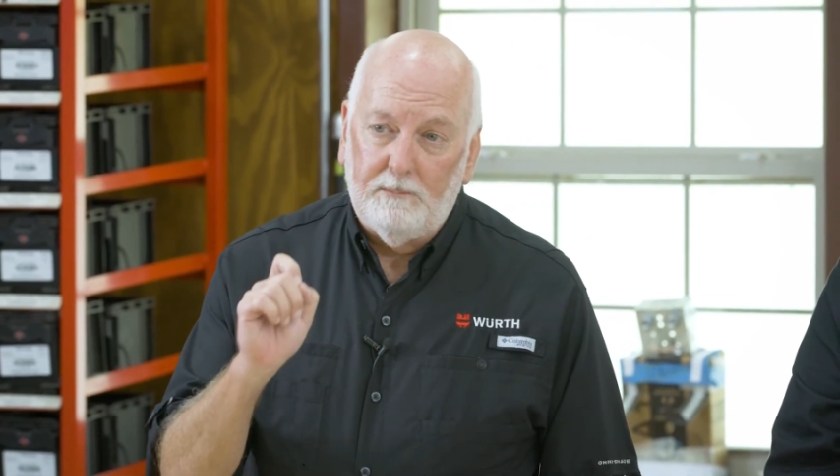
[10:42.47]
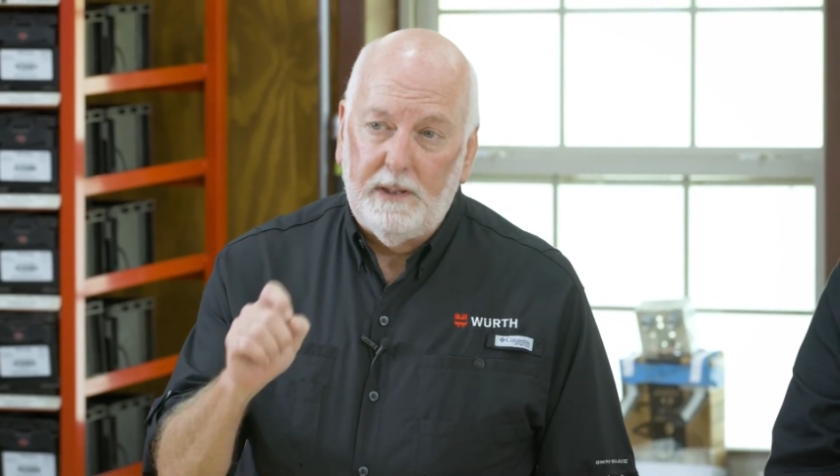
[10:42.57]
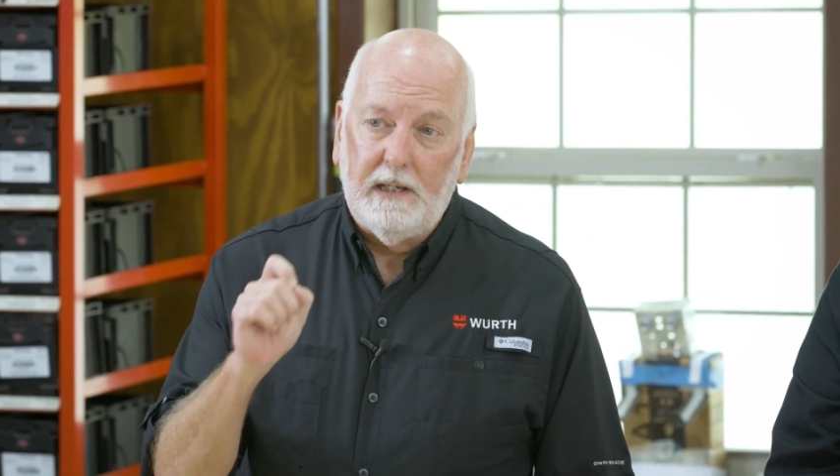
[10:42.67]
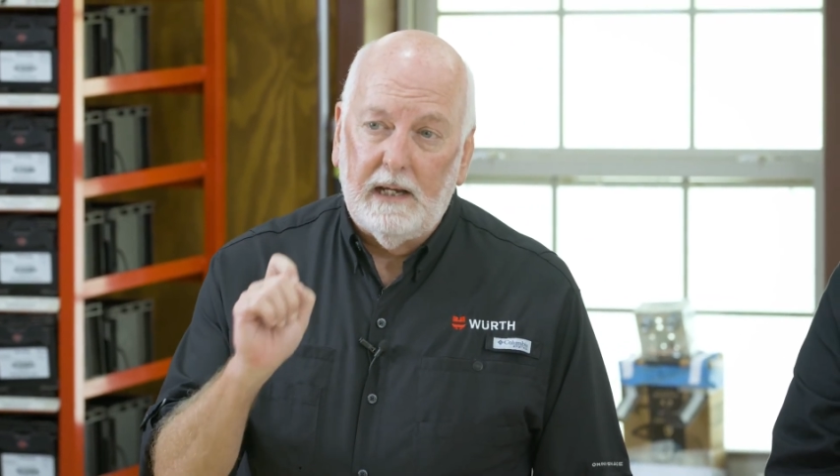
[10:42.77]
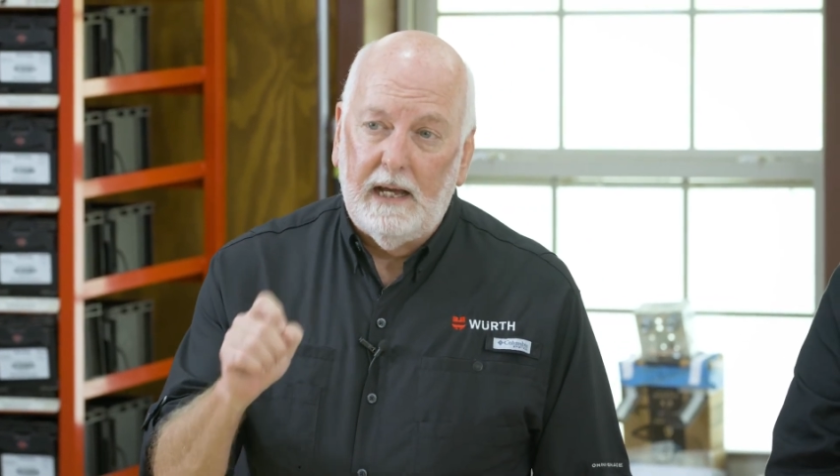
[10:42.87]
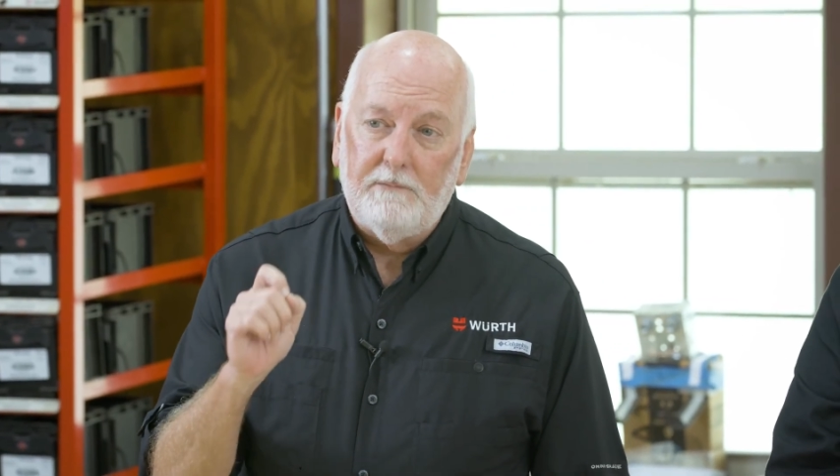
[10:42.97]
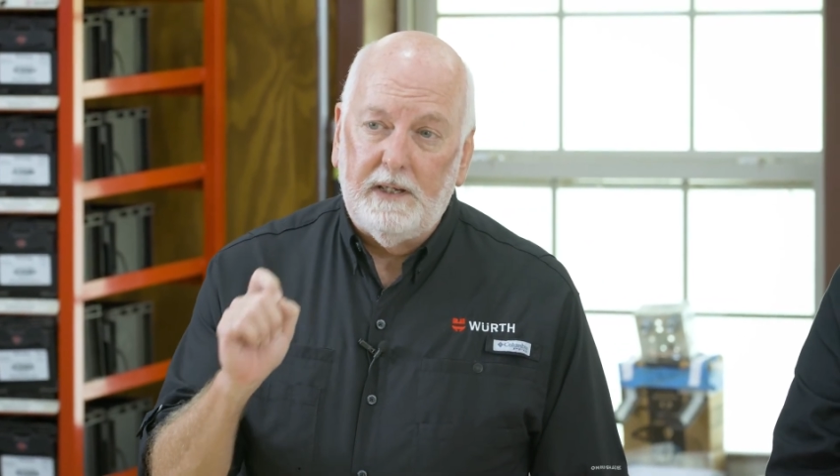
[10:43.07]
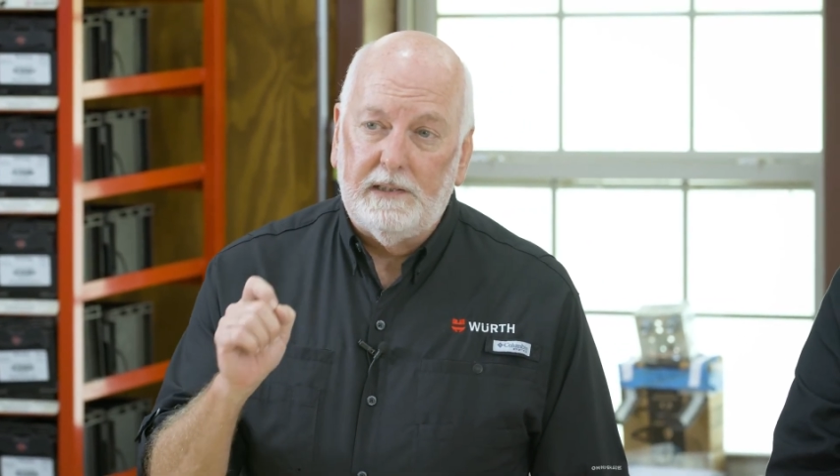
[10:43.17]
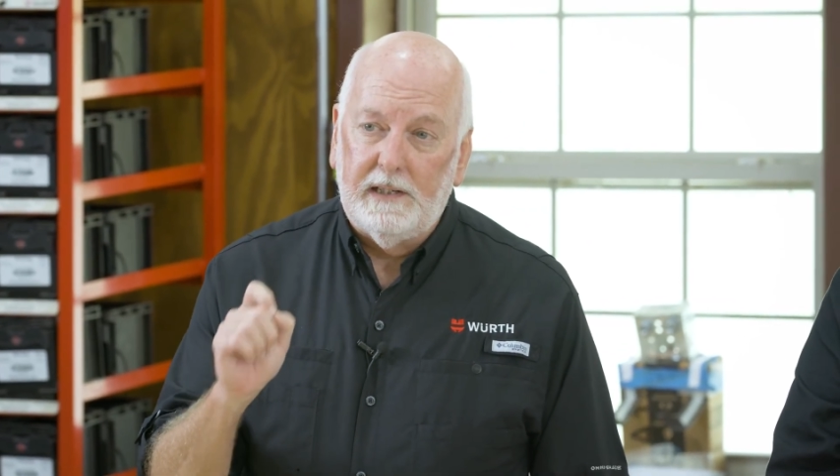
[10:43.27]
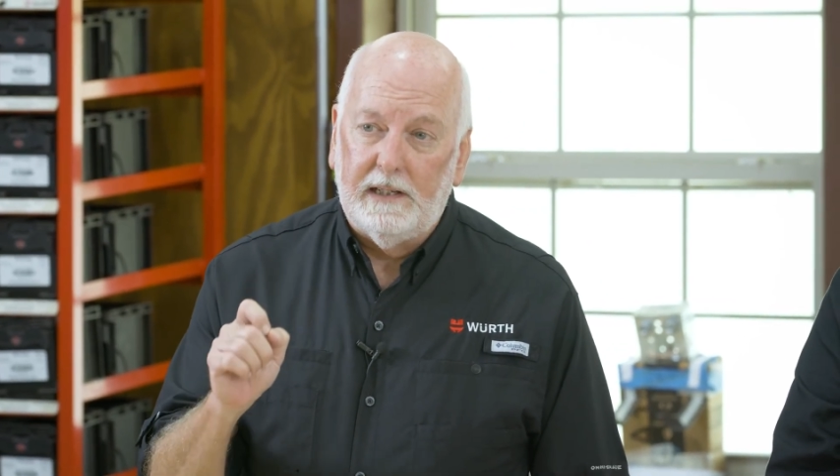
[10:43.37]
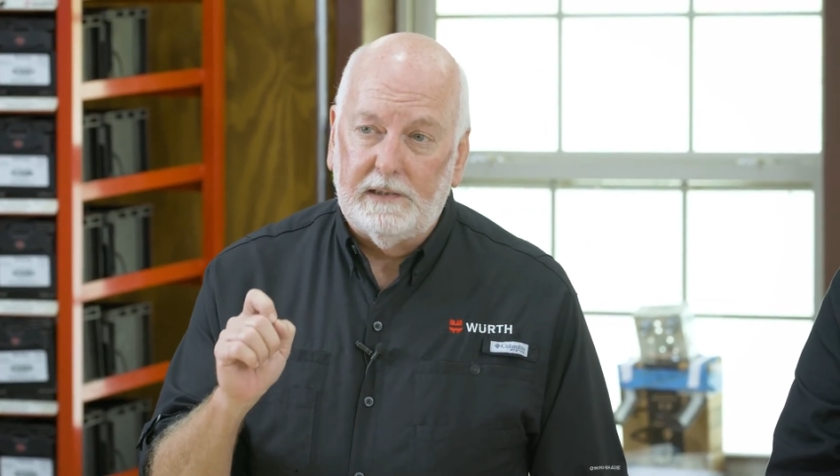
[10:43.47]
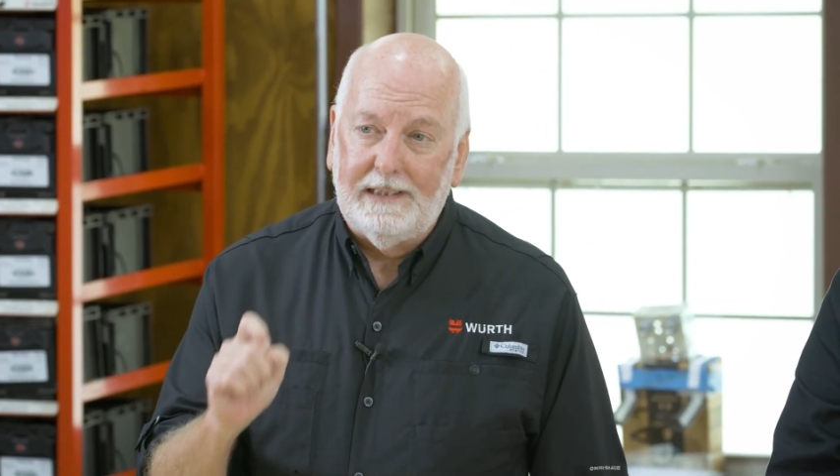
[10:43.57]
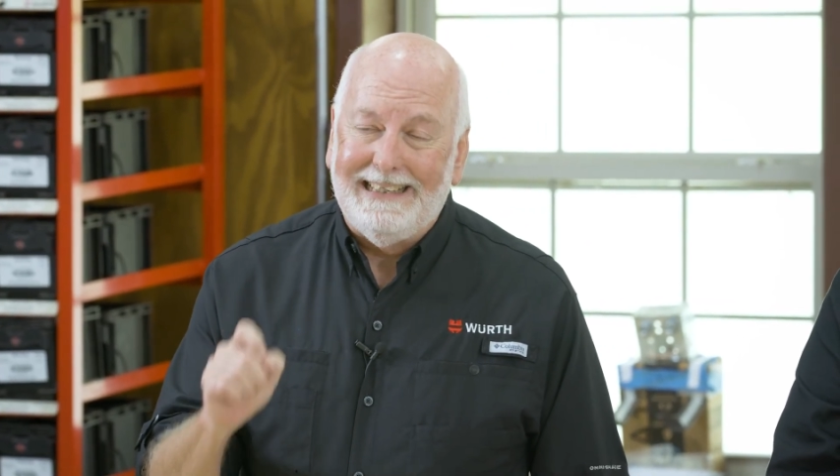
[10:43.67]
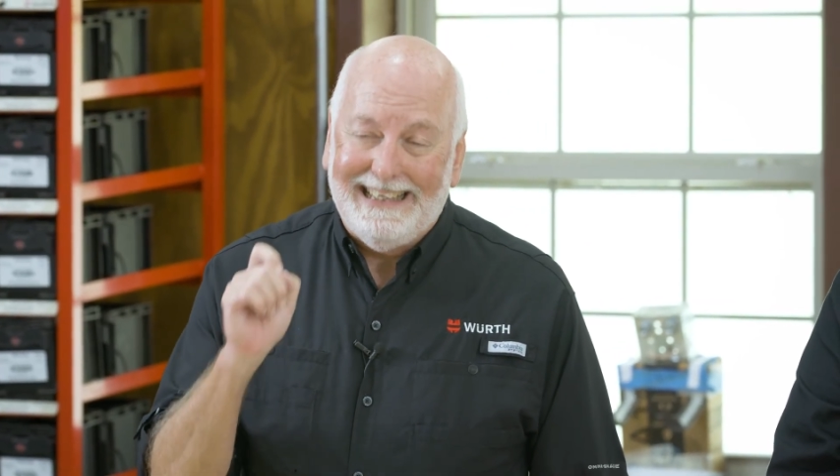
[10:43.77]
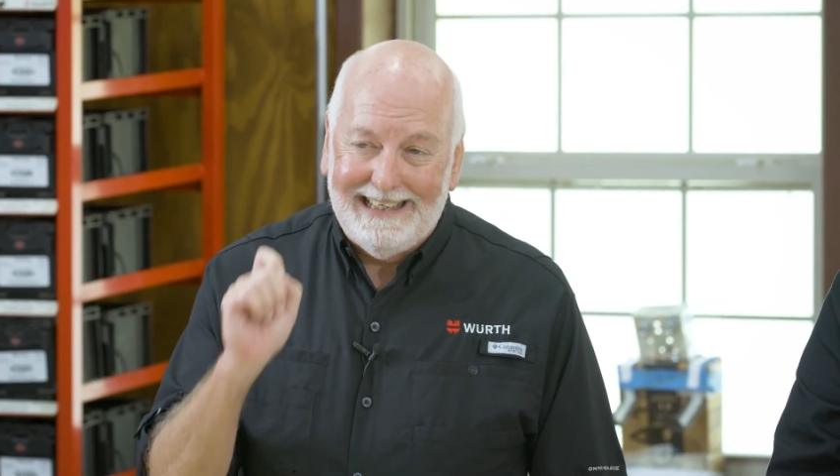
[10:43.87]
PIV
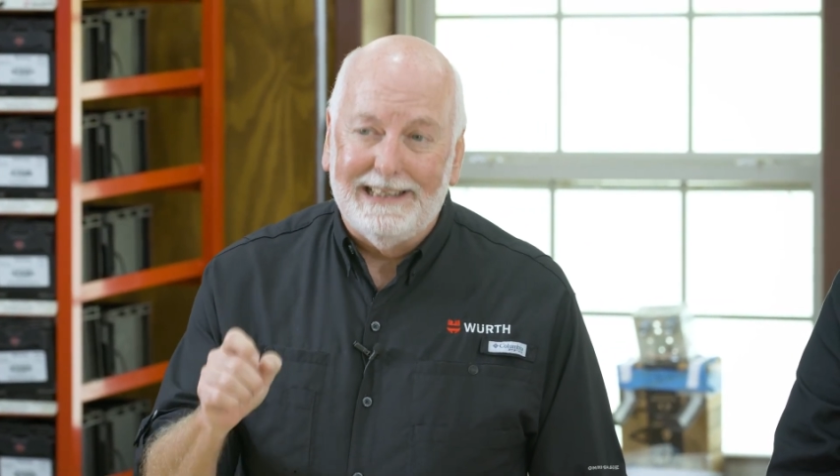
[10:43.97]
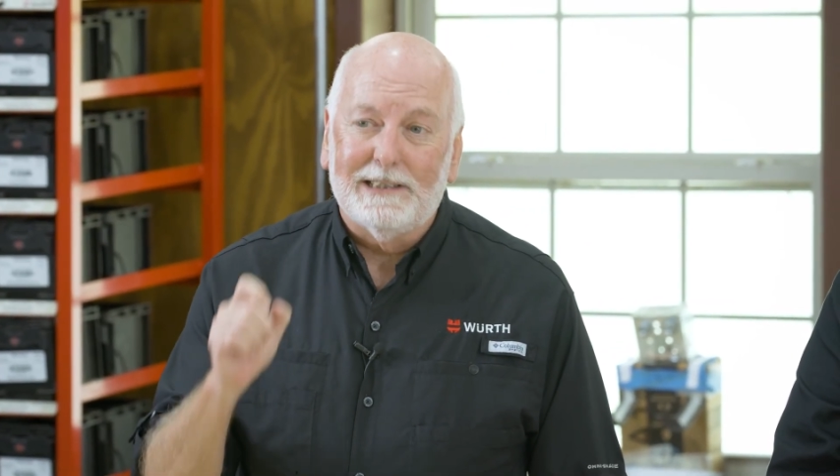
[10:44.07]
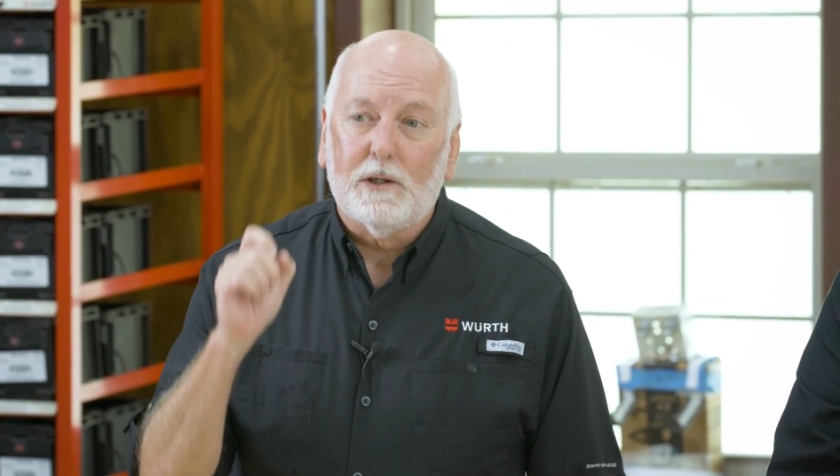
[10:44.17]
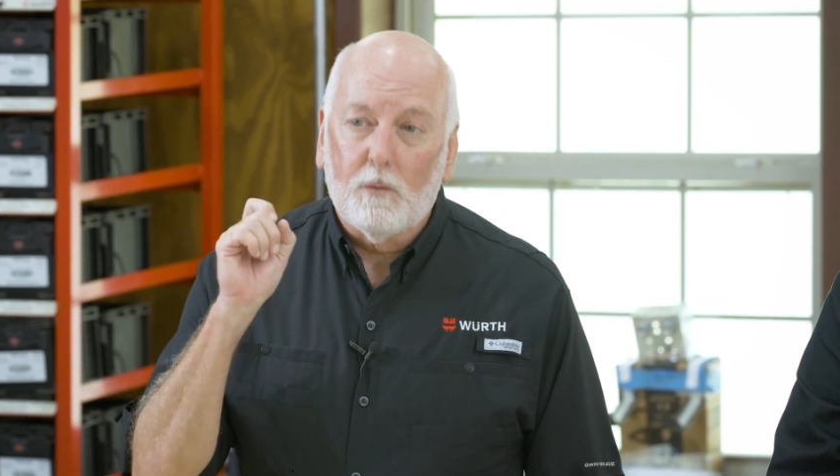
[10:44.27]
testing, is